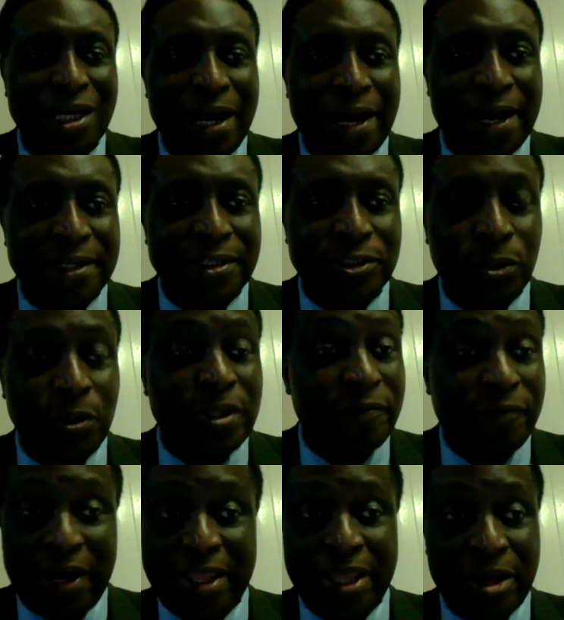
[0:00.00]
And so the
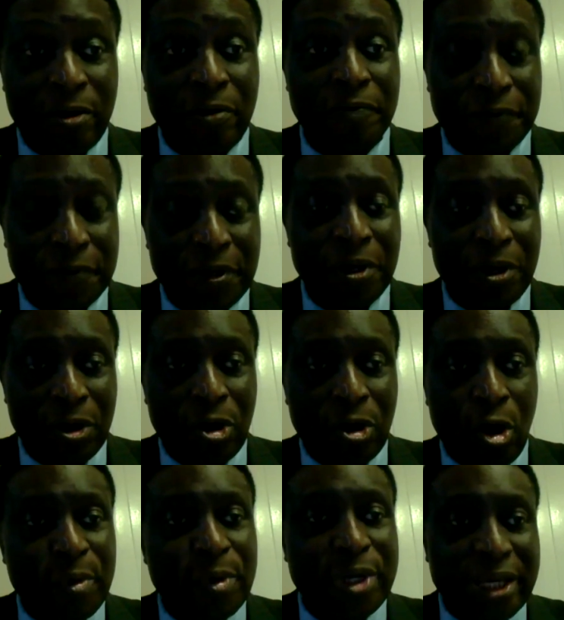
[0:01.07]
father of
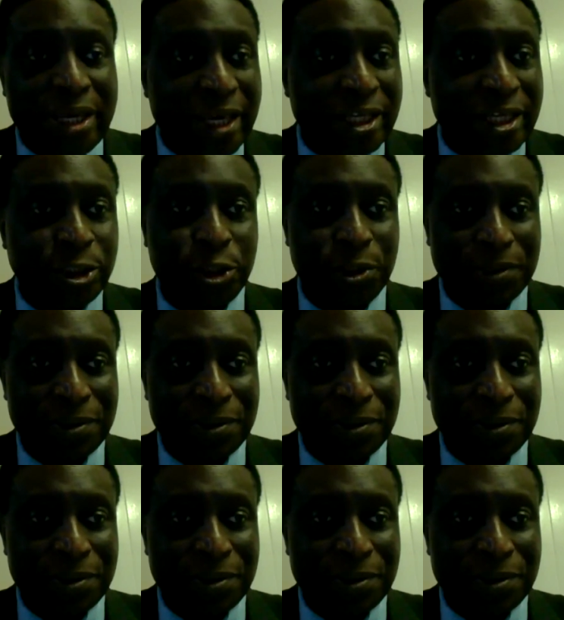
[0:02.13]
communication